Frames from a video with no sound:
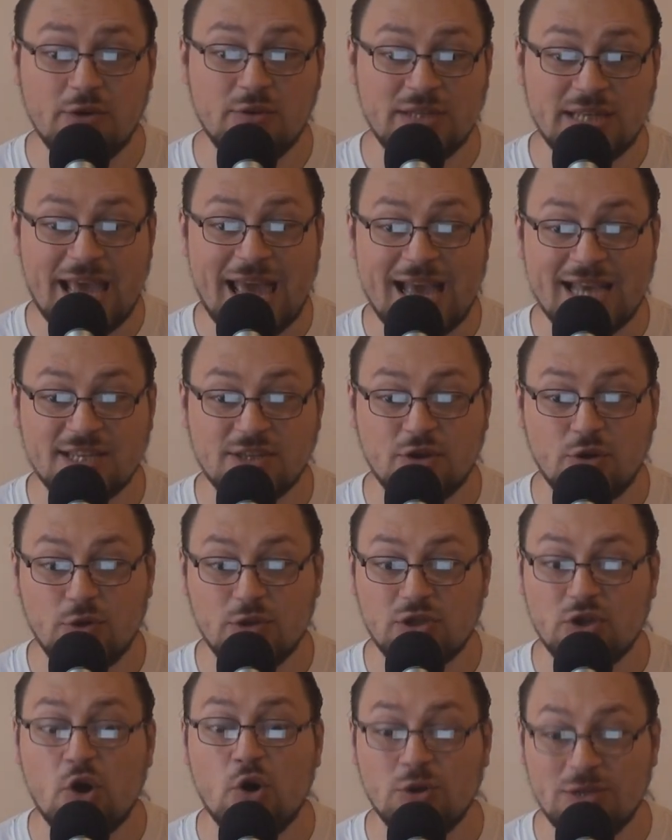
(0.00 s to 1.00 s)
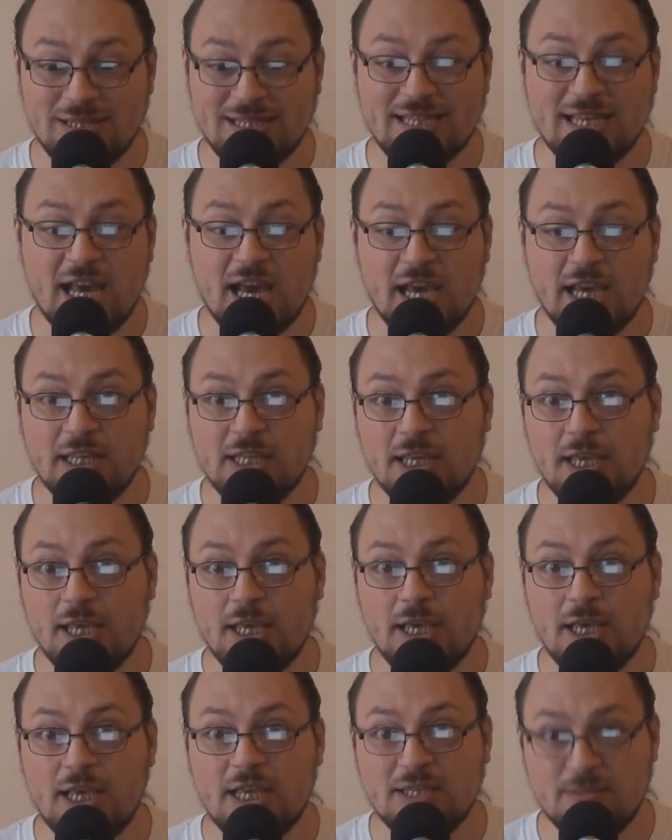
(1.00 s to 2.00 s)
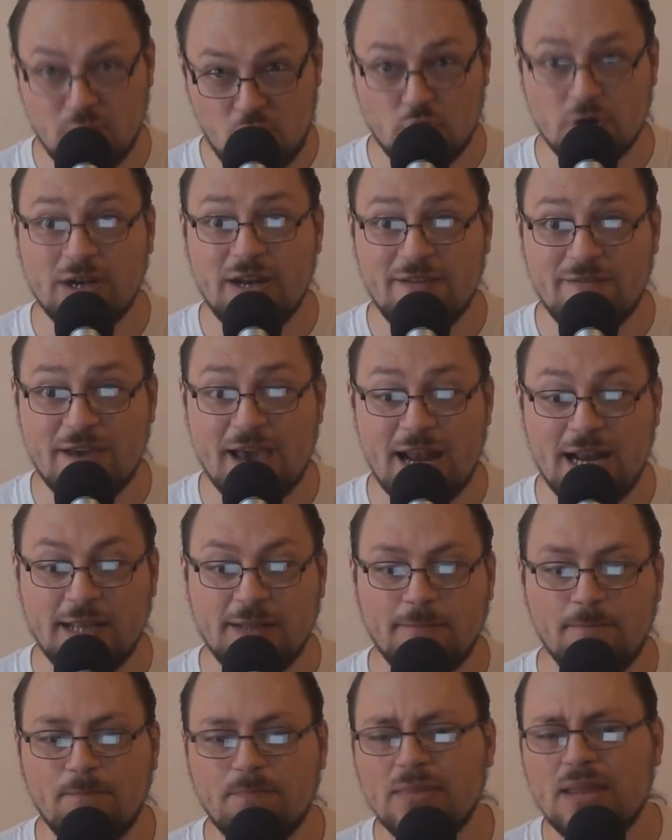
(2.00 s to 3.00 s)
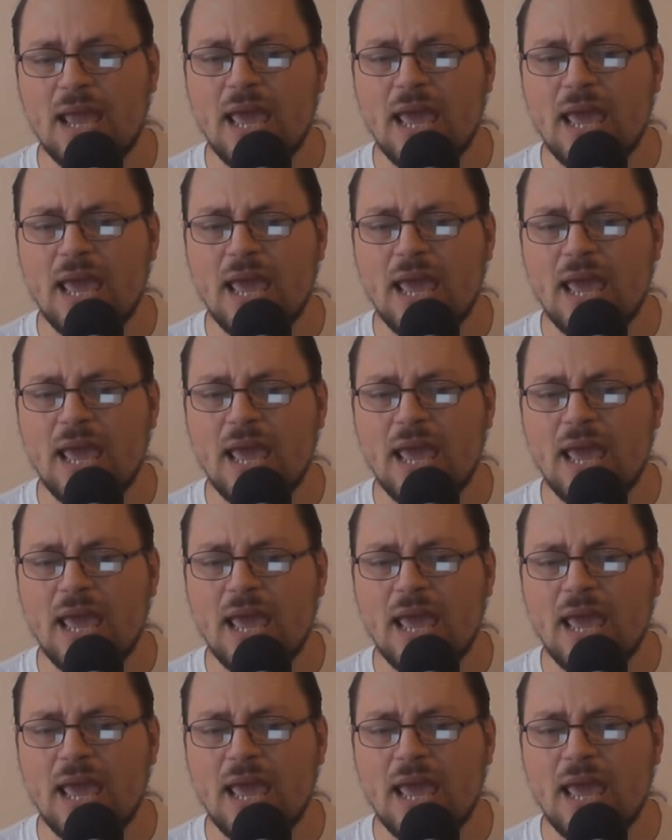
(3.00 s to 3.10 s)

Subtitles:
those assholes on sight is morally valid.